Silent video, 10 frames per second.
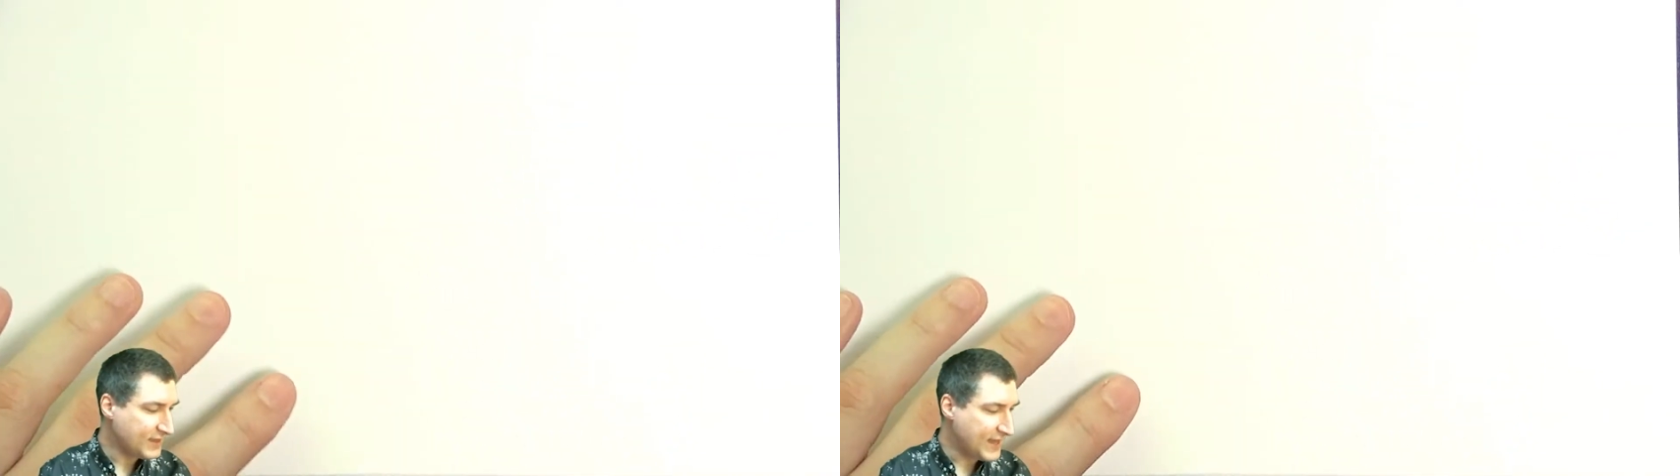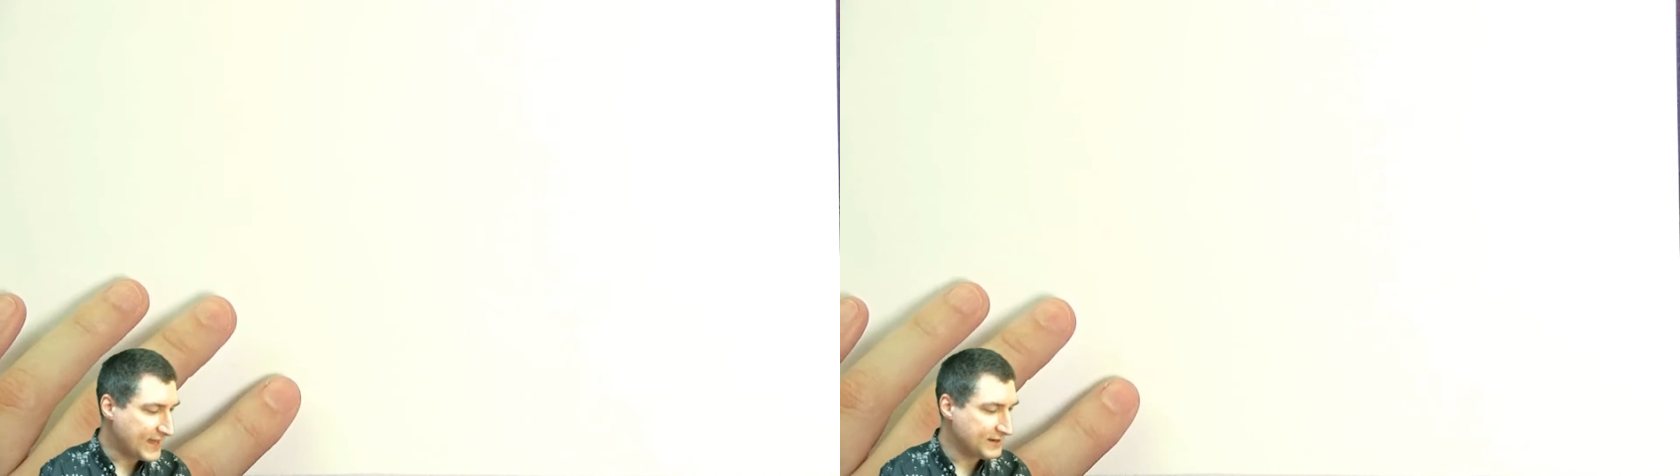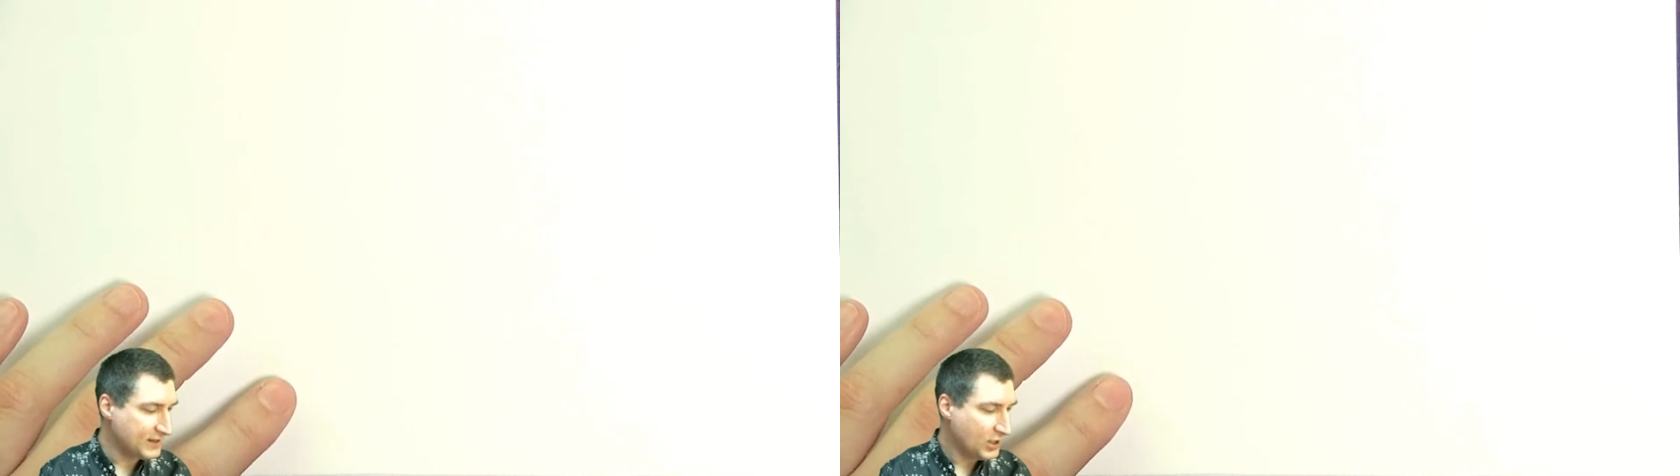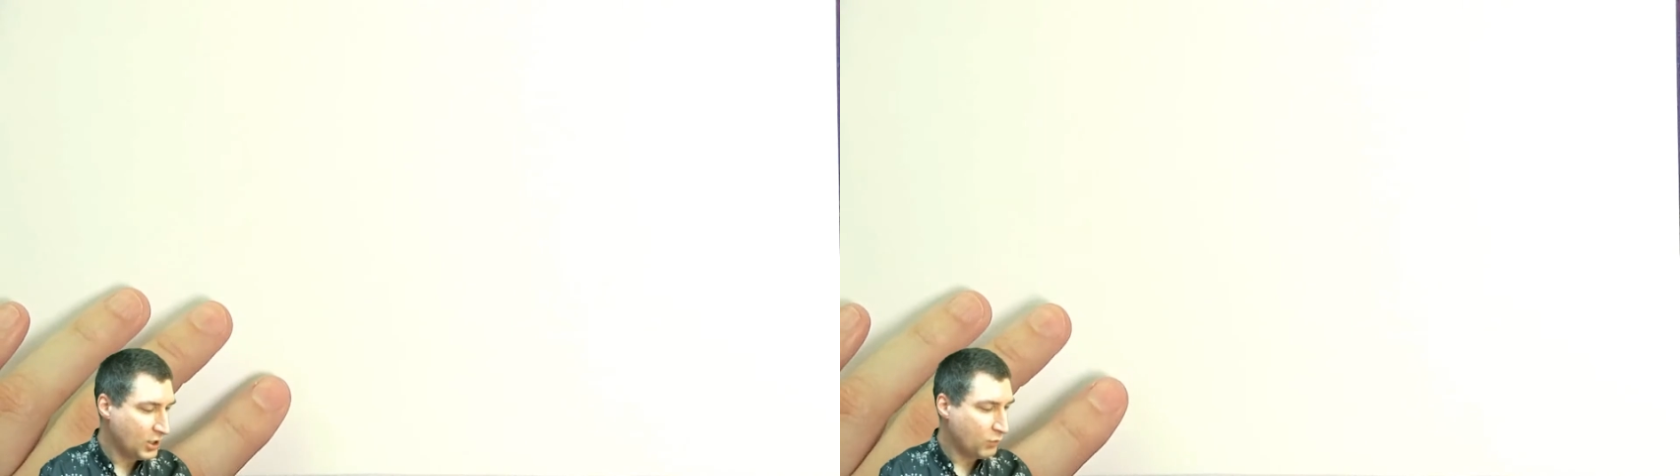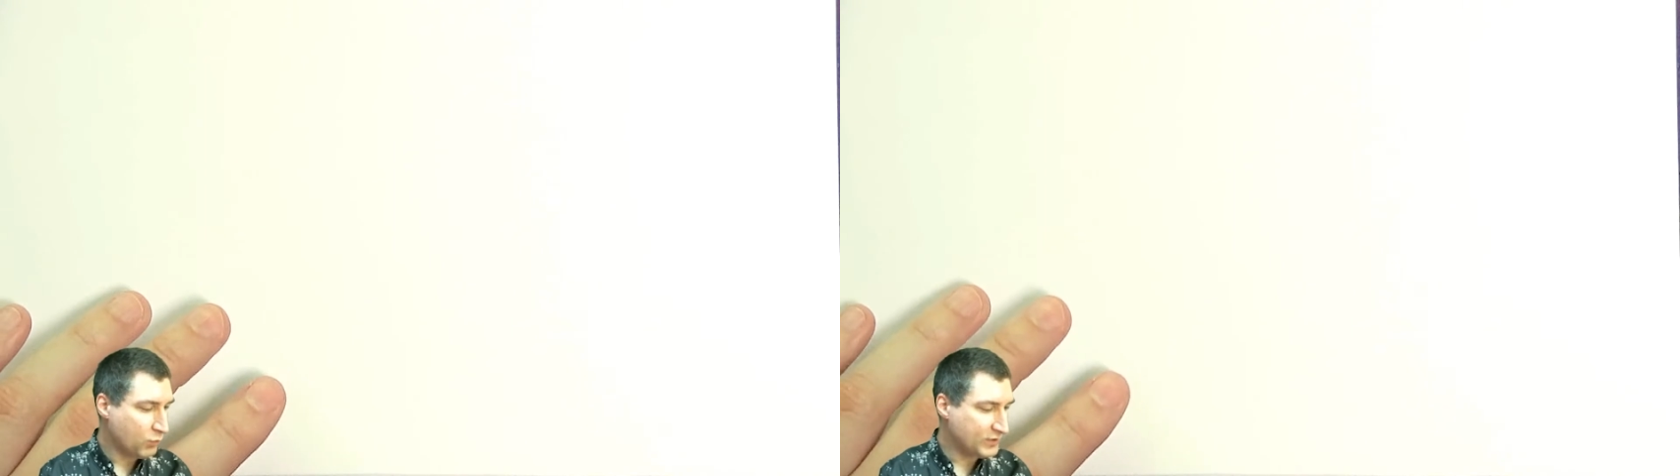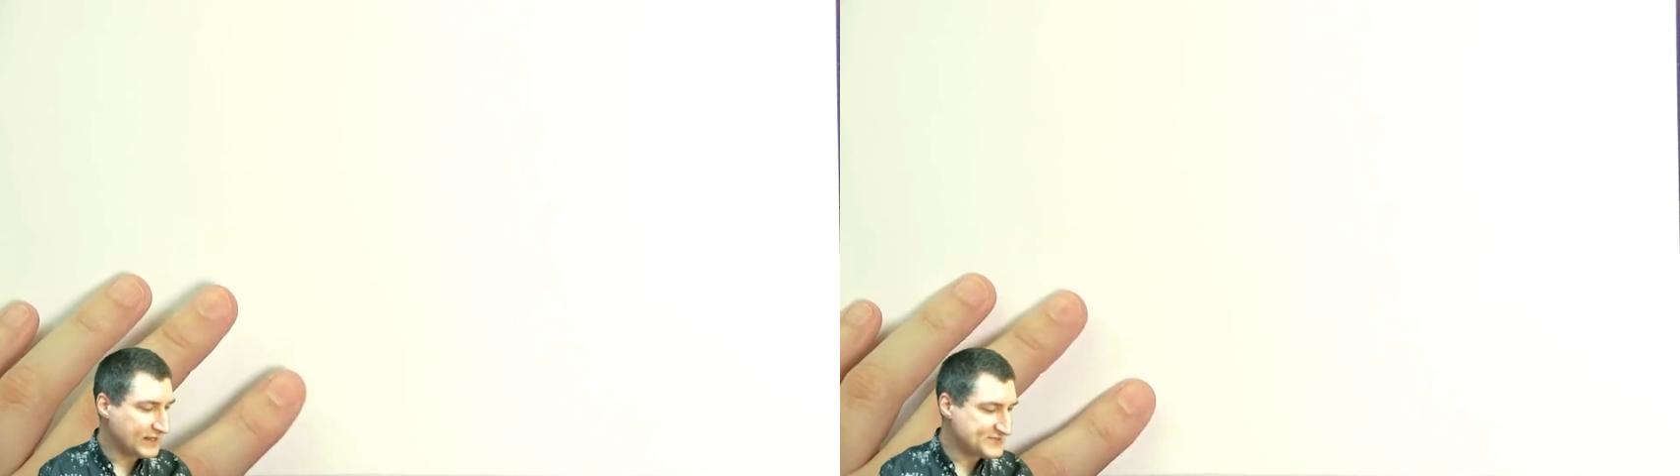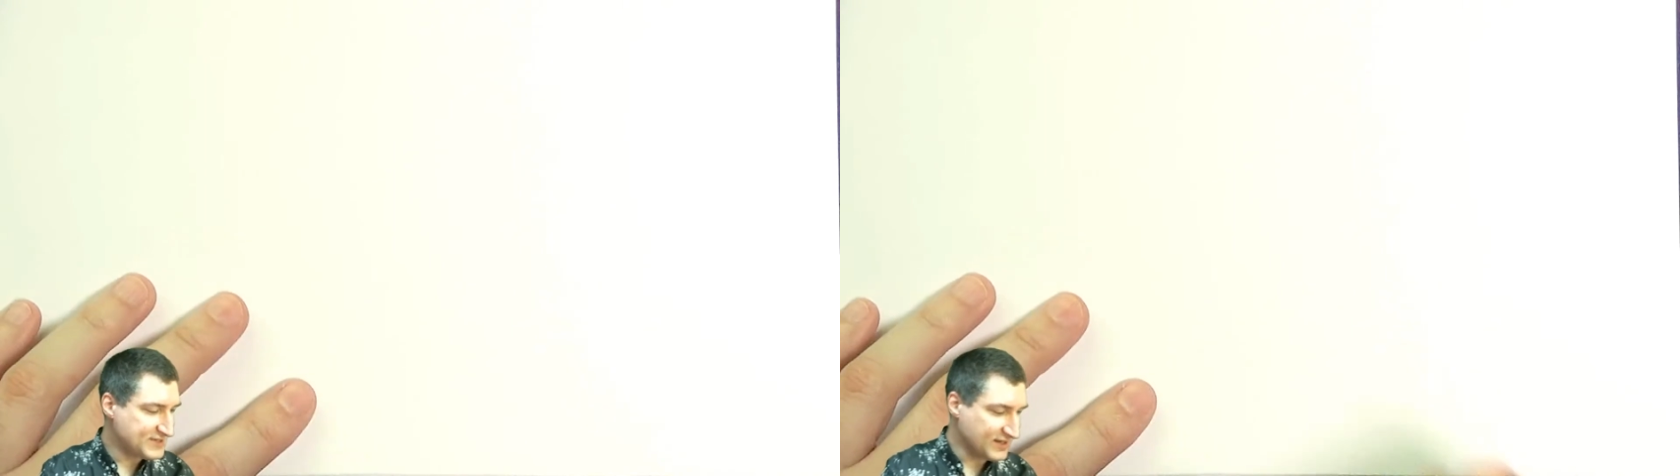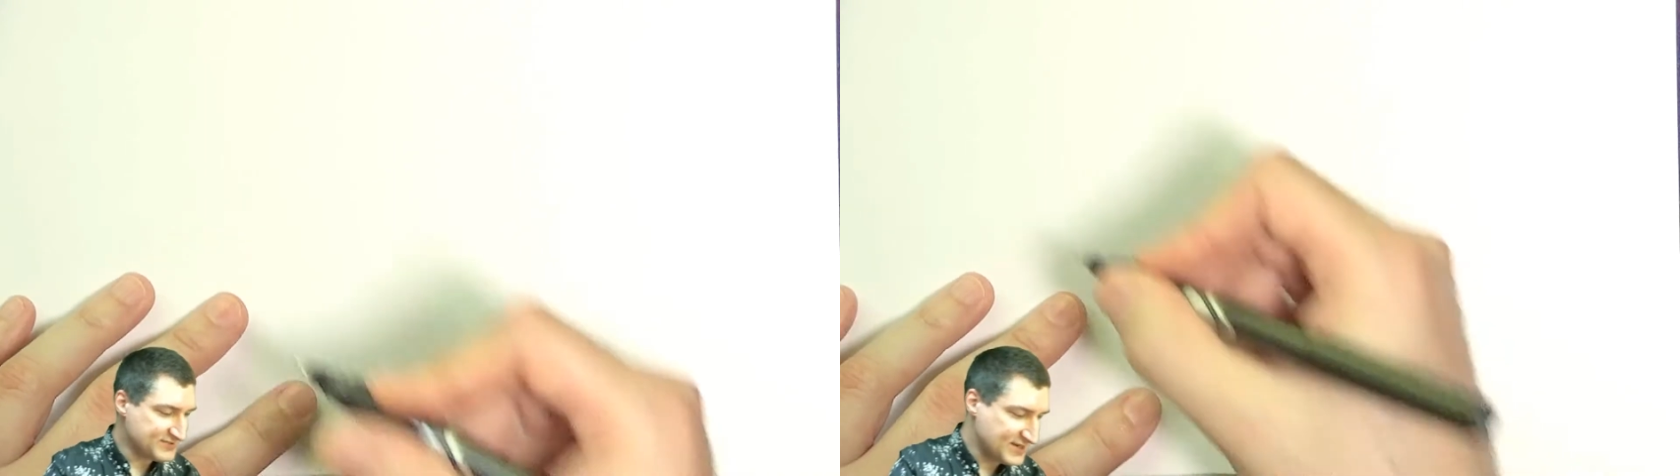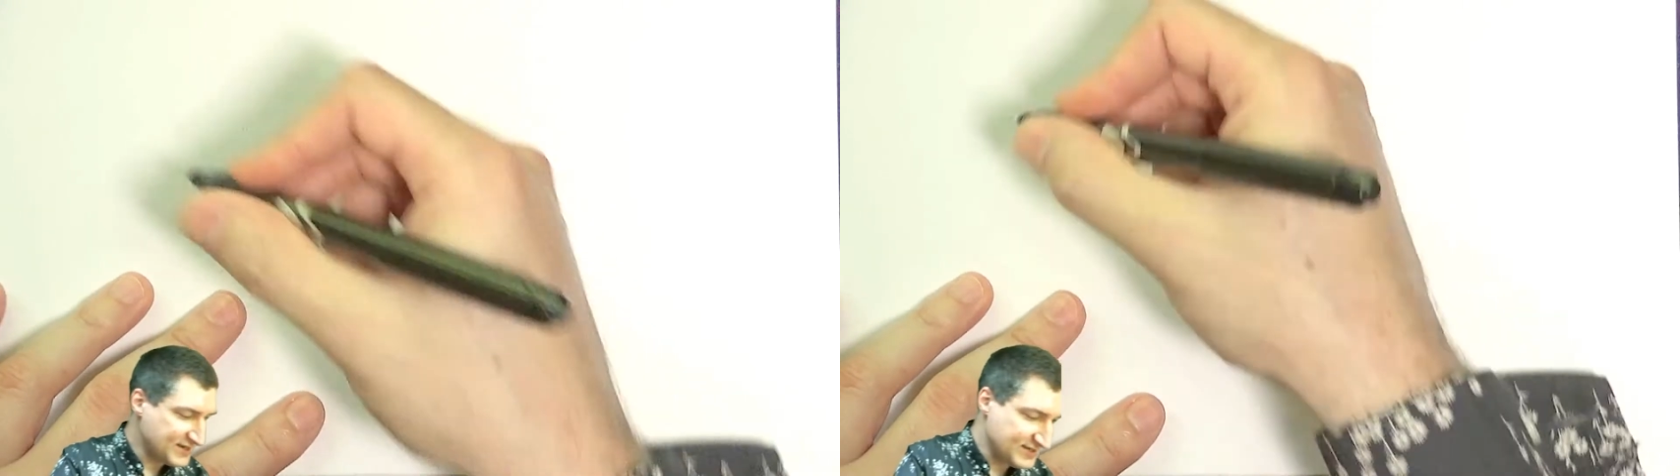And one last thing I'll say